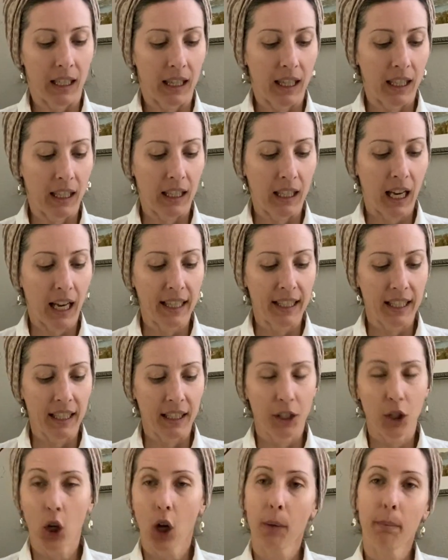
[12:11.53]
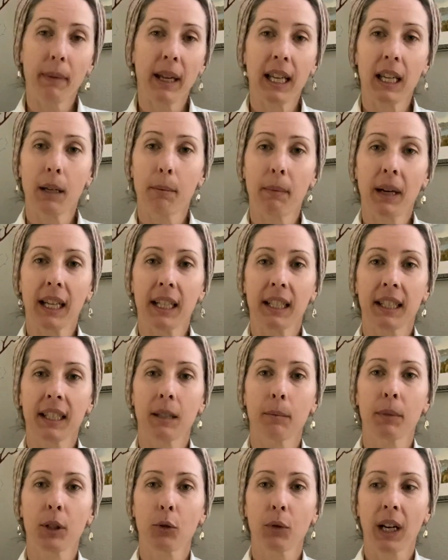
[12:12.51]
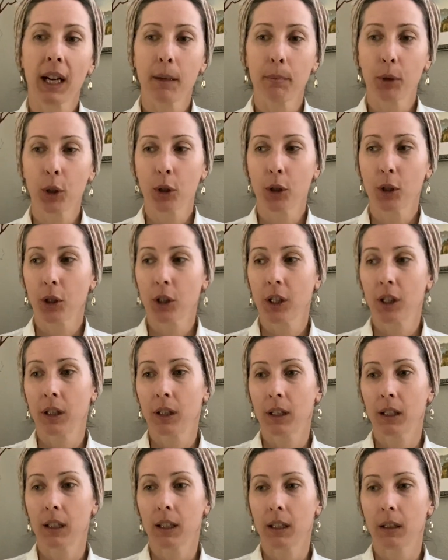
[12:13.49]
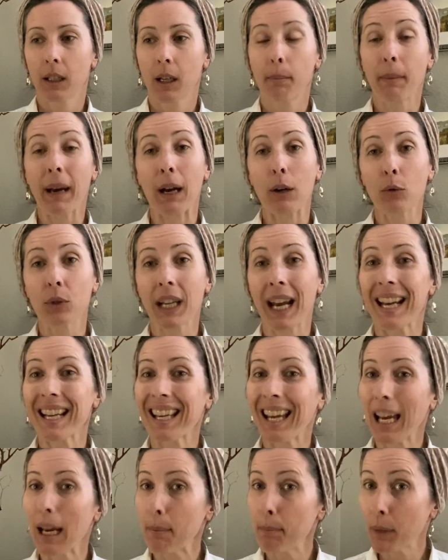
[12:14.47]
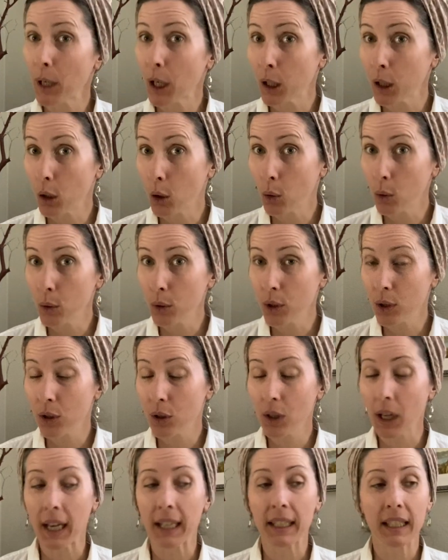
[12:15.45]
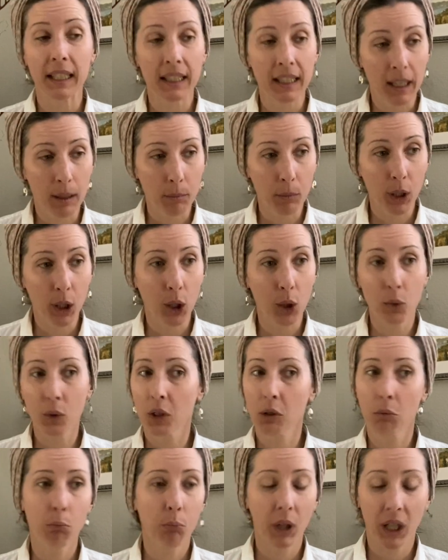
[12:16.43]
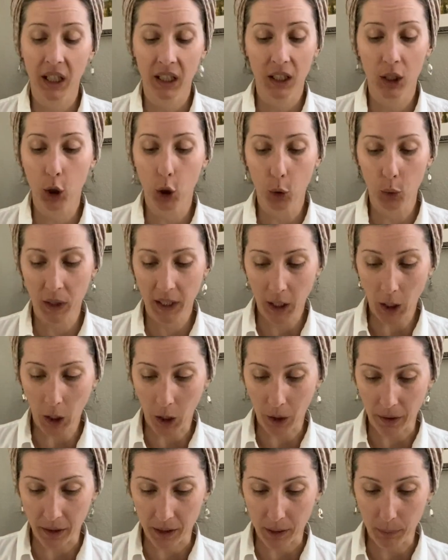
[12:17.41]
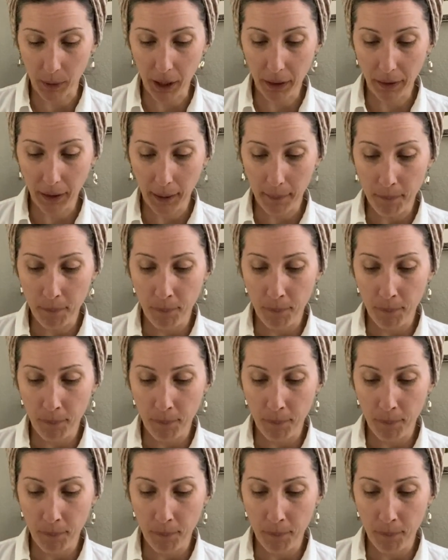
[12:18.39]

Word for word: The I did not make my subscriber amount. I came close. I did come close, but no cigar this month.